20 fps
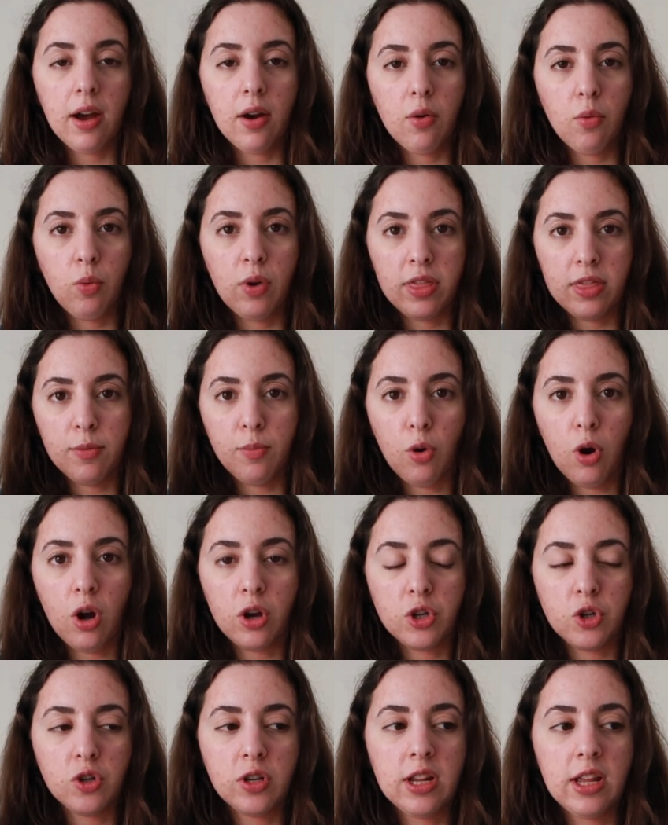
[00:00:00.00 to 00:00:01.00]
with the bra
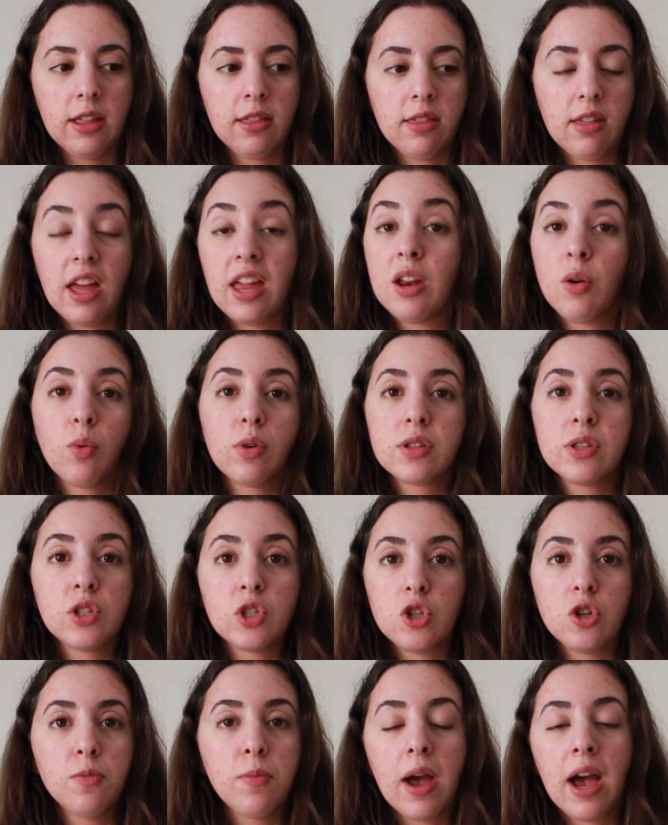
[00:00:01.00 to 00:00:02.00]
underneath, and it wasn't
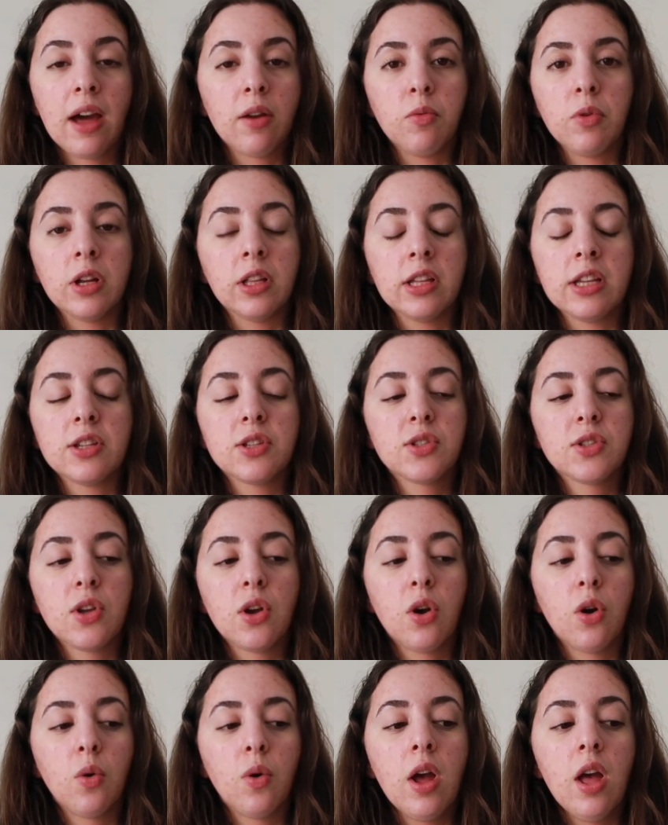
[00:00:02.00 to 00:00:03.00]
too bad really,
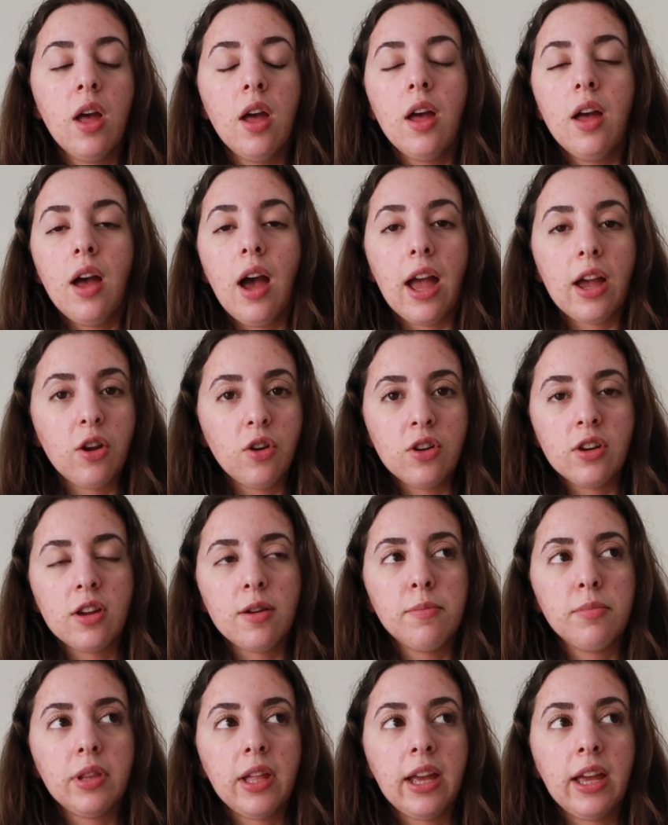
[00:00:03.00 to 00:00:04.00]
so I couldn't
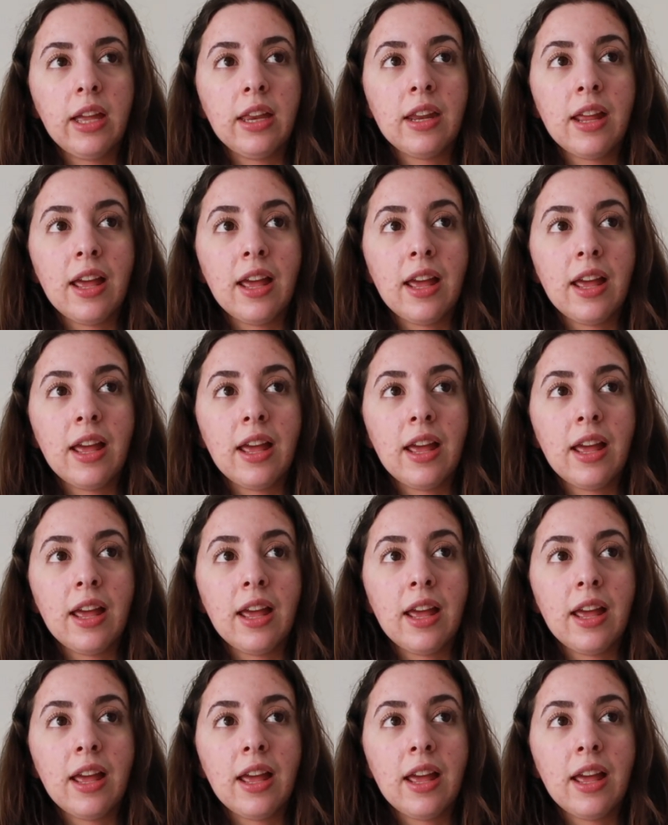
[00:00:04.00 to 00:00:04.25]
complain.